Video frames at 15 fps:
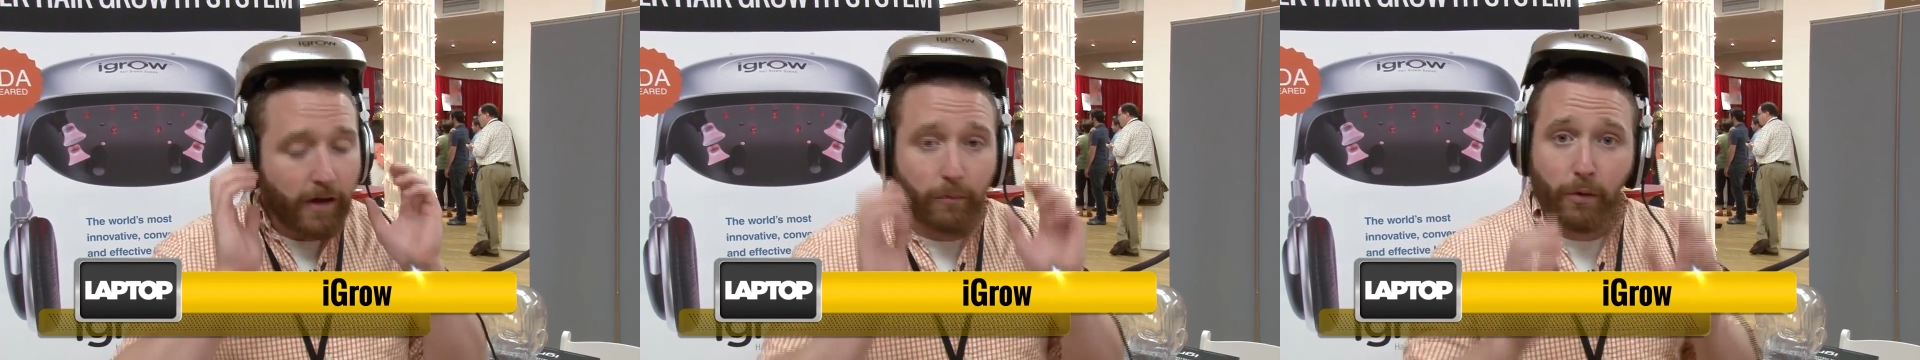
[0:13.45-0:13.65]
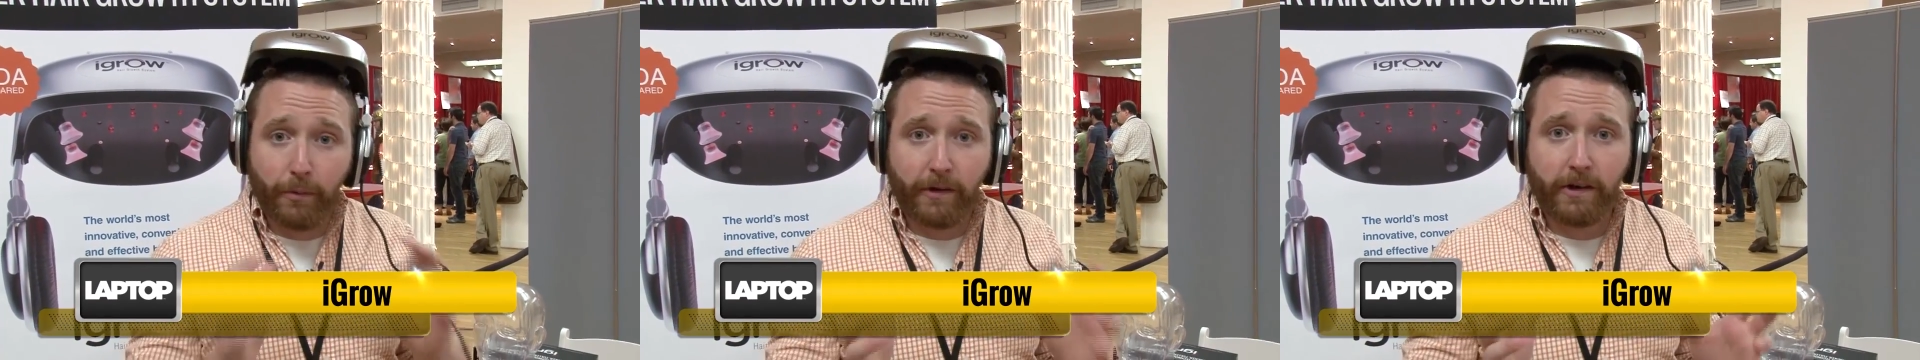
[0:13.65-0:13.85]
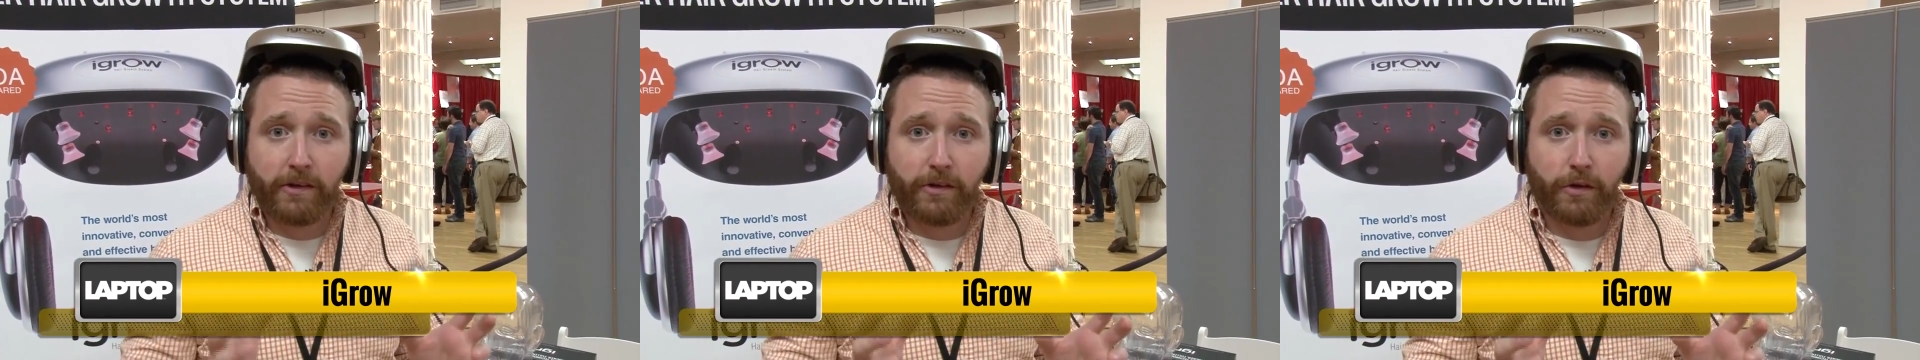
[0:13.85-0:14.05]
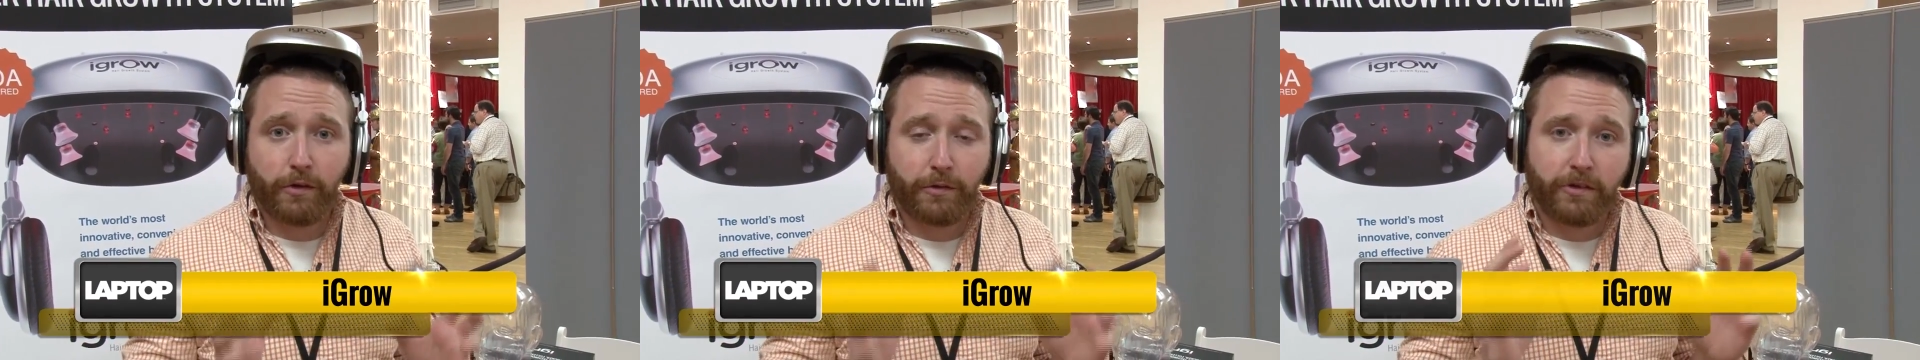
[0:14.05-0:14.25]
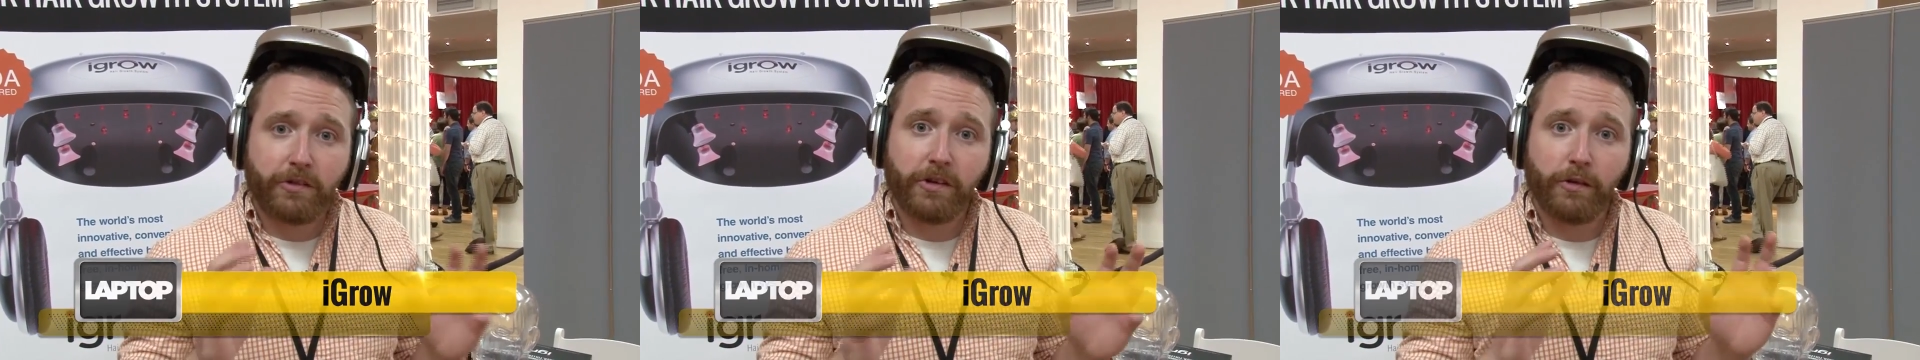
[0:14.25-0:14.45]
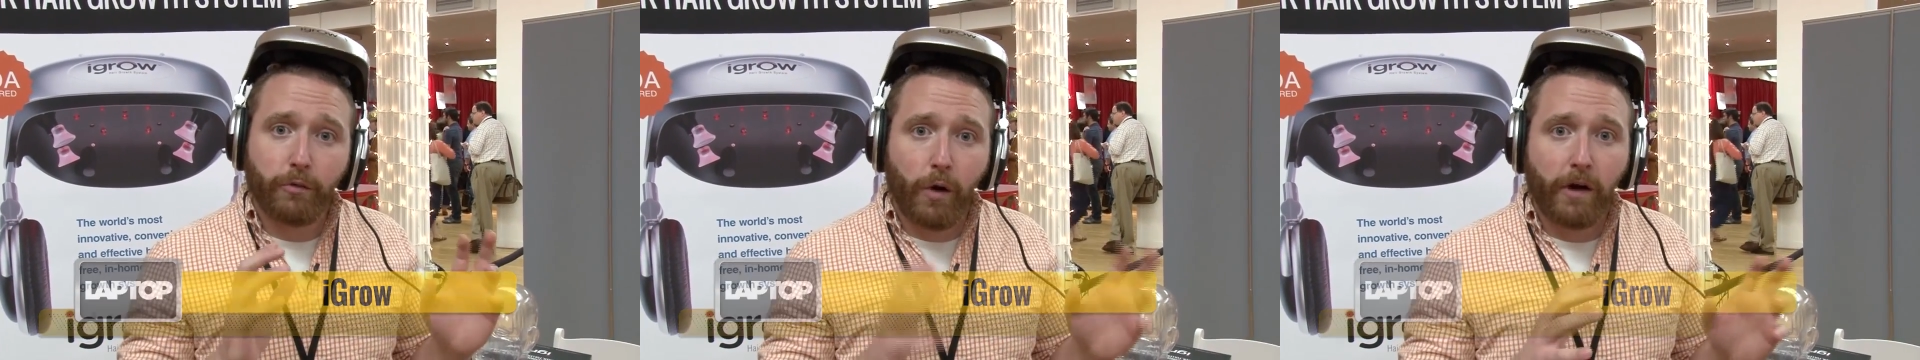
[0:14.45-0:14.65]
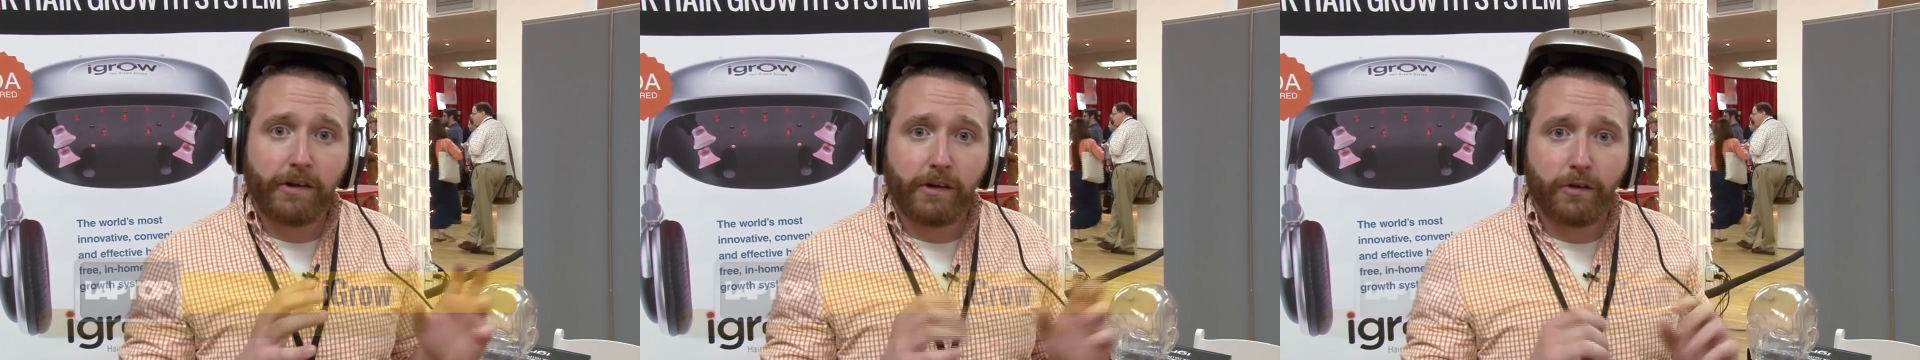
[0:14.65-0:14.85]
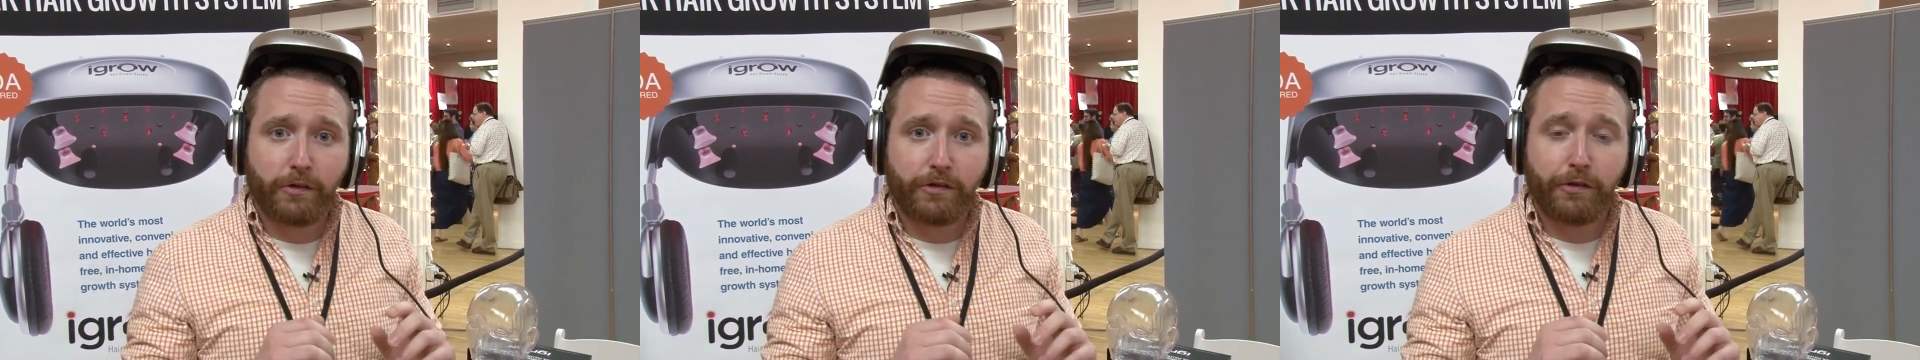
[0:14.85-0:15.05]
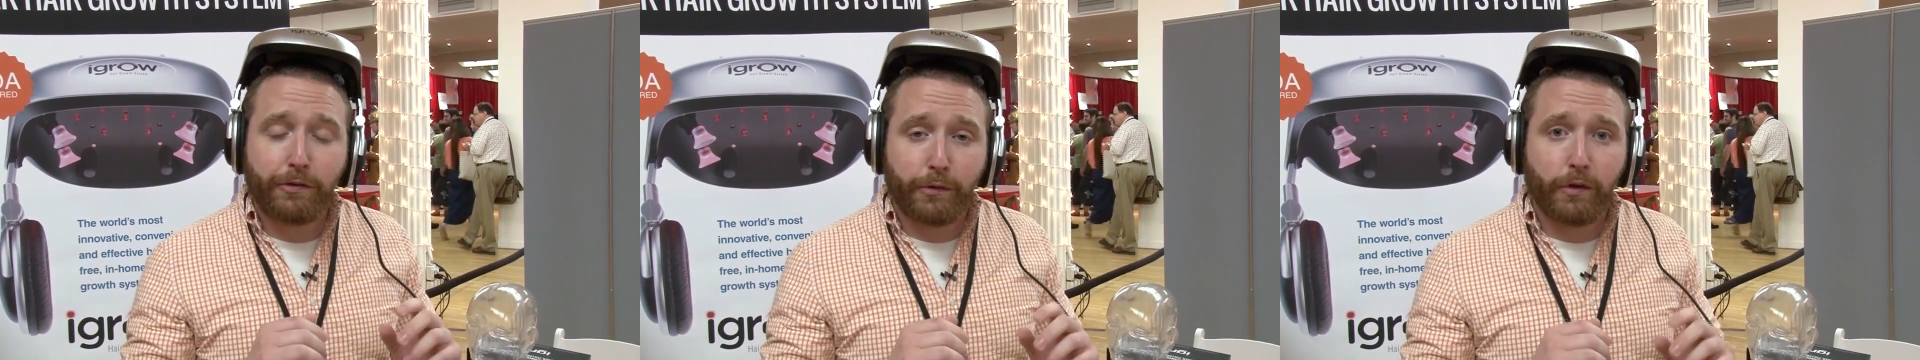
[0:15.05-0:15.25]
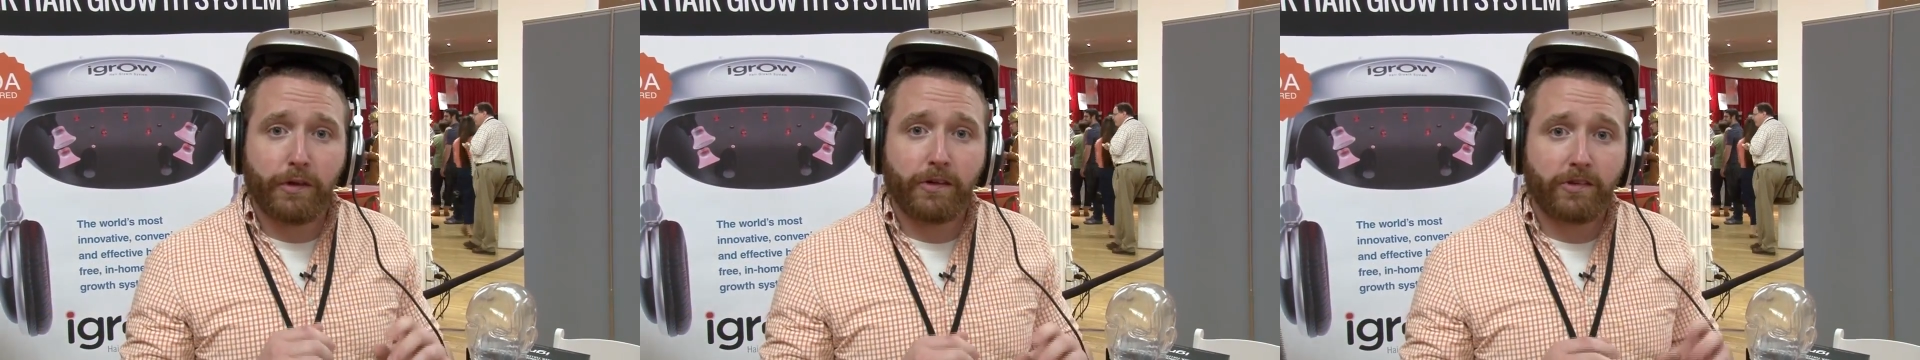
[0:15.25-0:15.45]
And what we're gonna do is we're just gonna walk you
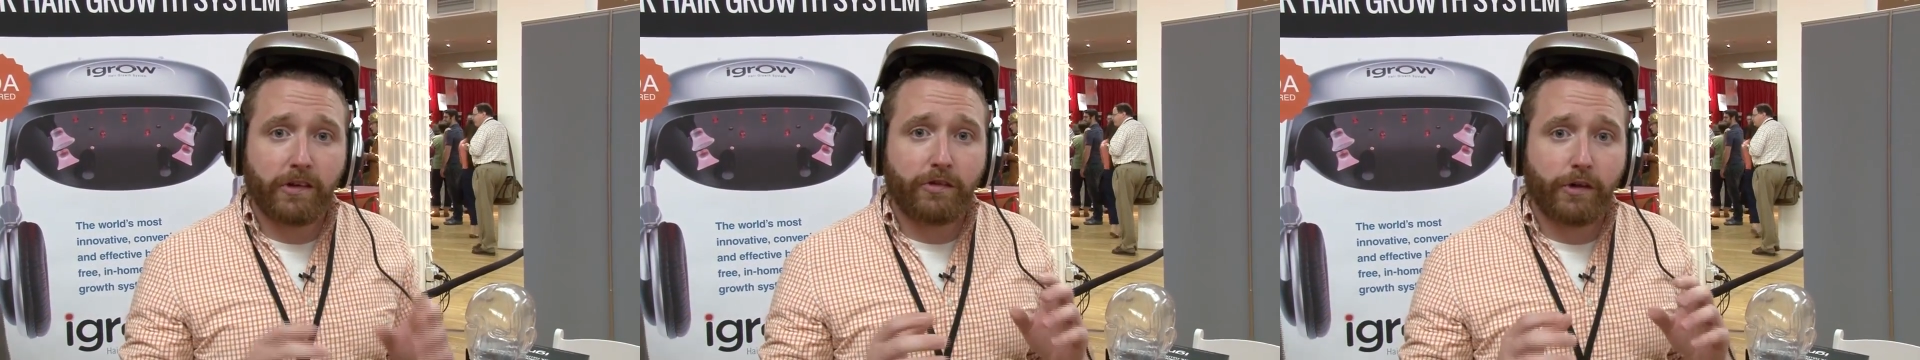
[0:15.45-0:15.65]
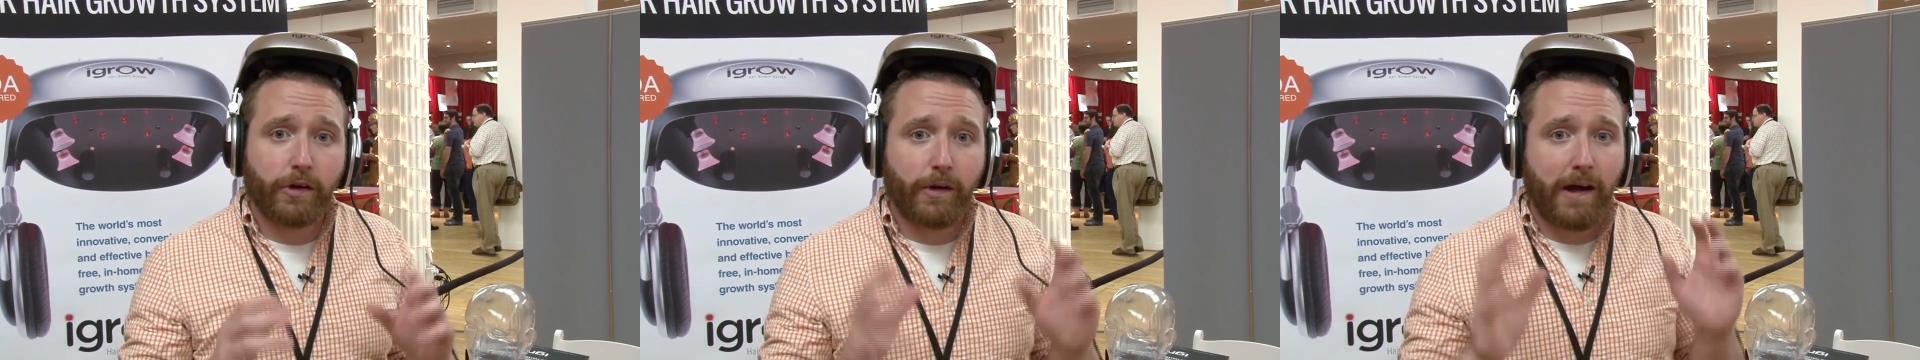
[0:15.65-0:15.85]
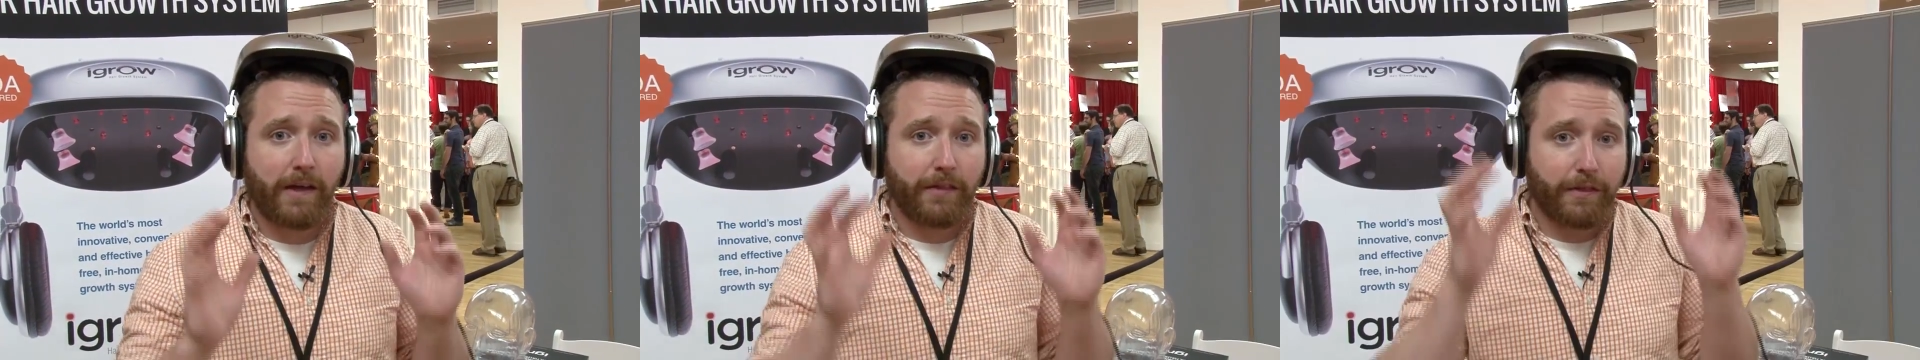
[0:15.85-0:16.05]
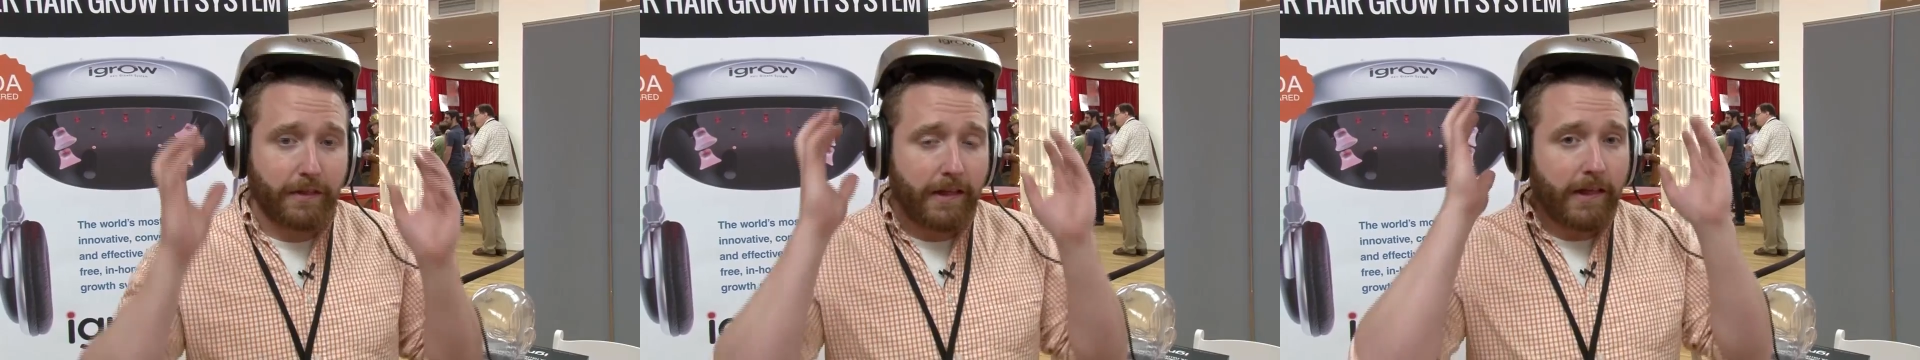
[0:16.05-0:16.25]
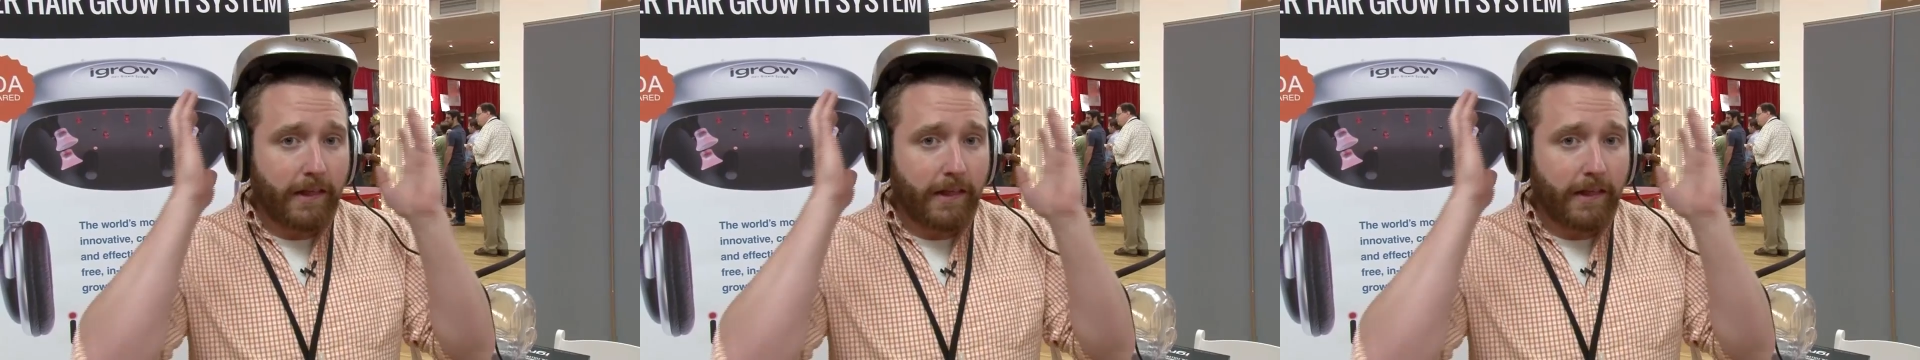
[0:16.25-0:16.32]
through this and show you how